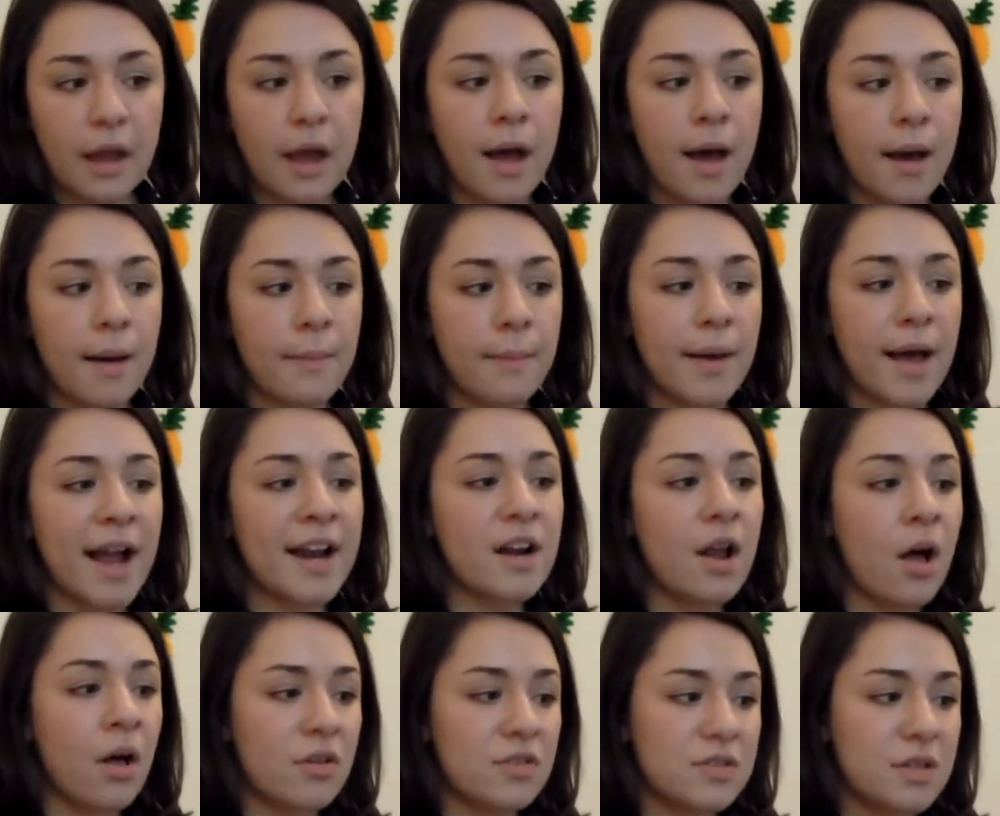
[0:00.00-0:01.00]

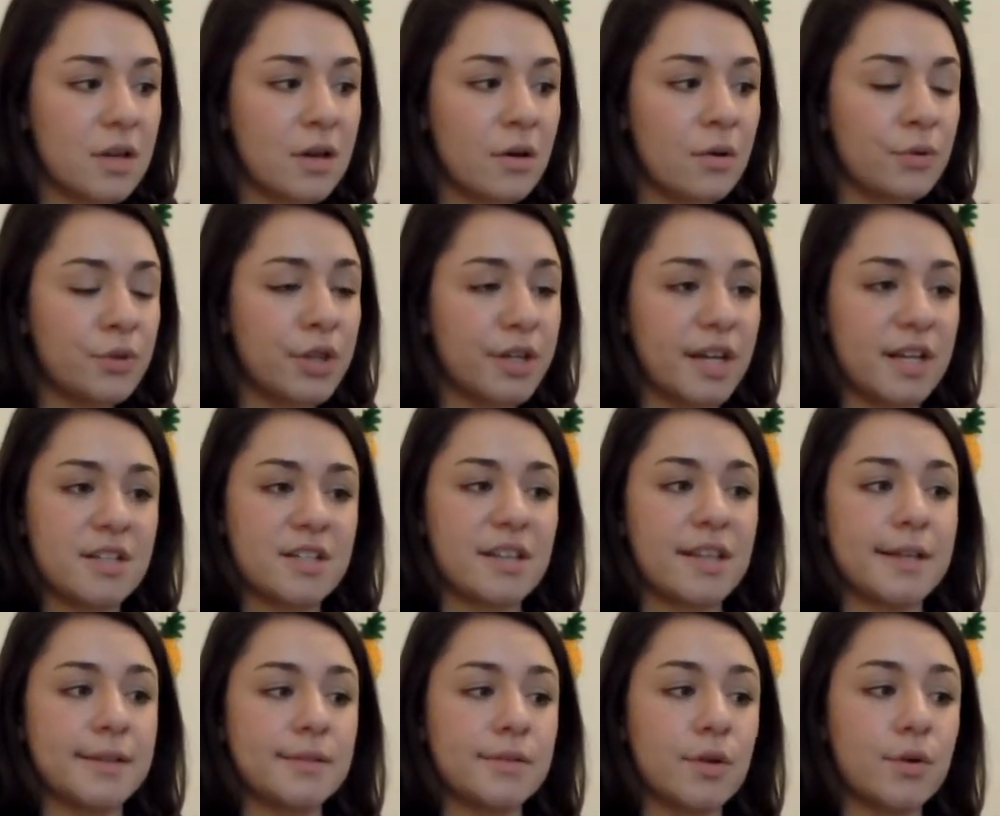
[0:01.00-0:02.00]
I'd also look into
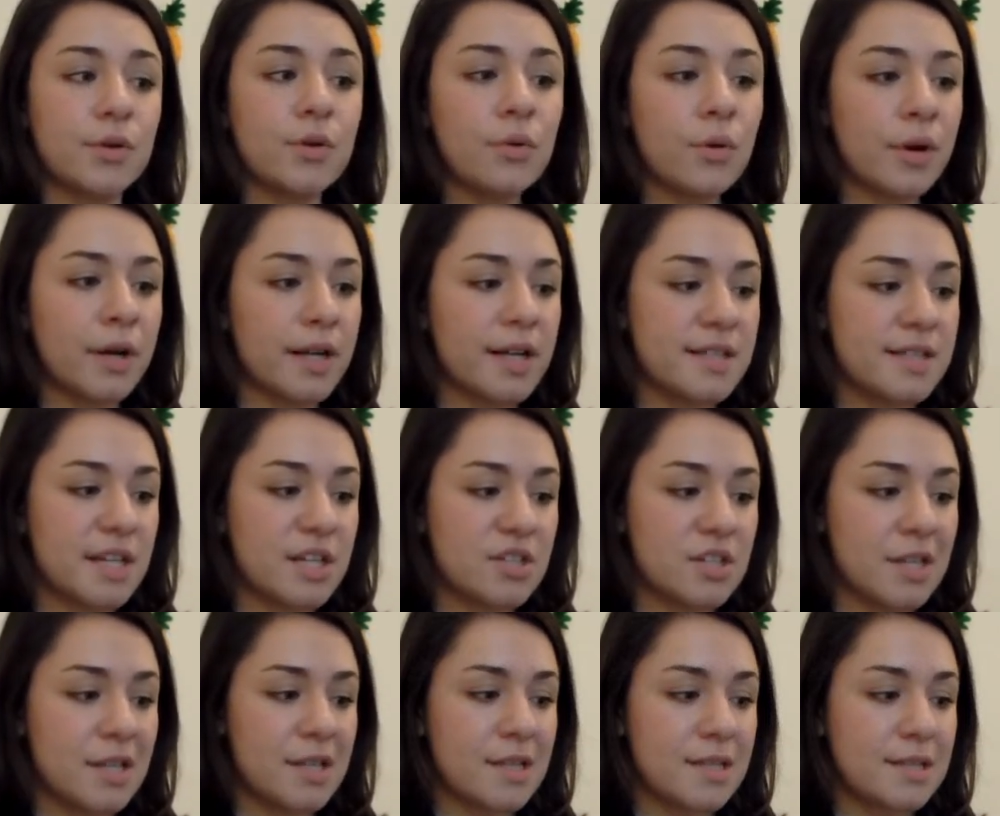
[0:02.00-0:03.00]
like local
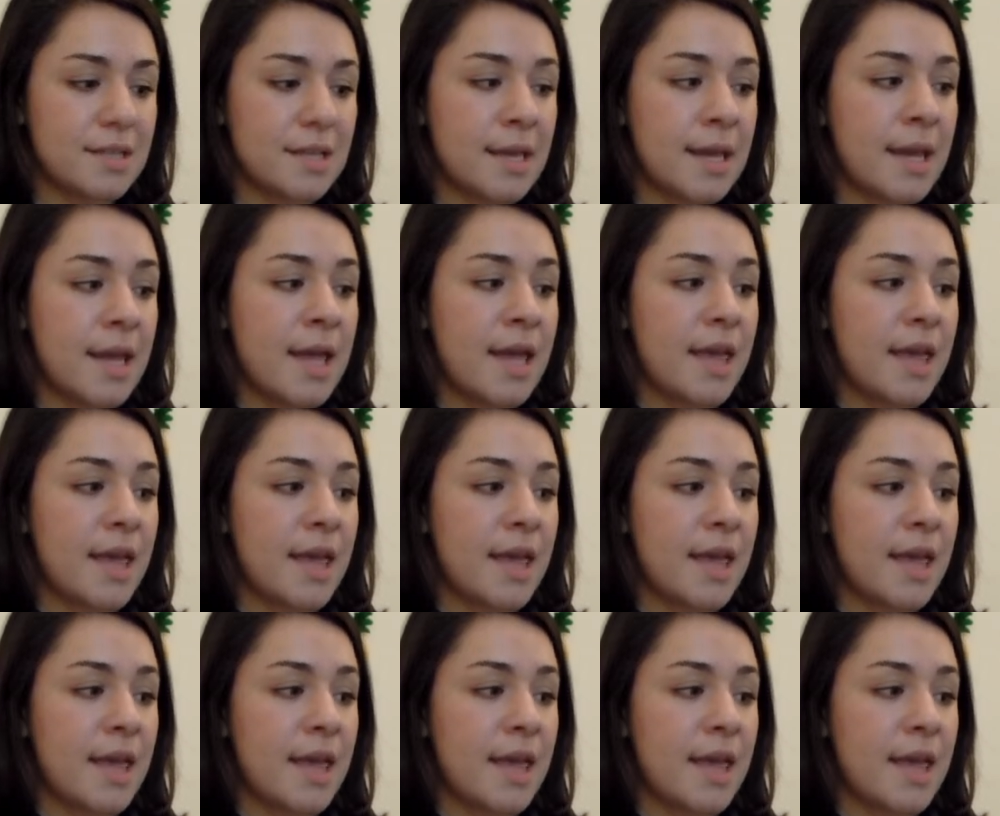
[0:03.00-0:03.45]
organizations